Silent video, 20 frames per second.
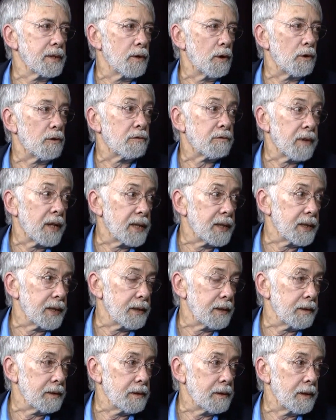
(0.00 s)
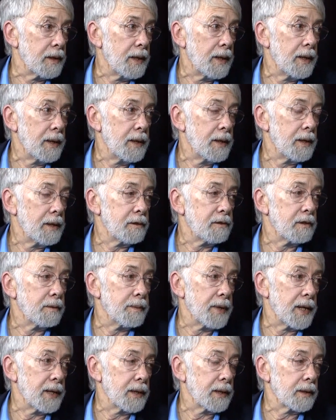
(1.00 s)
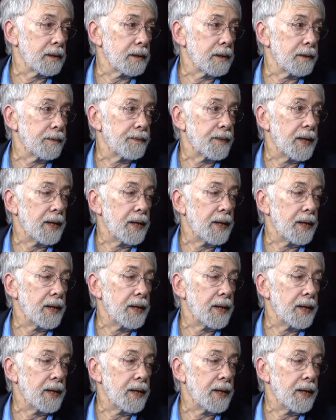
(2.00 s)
already dramatically.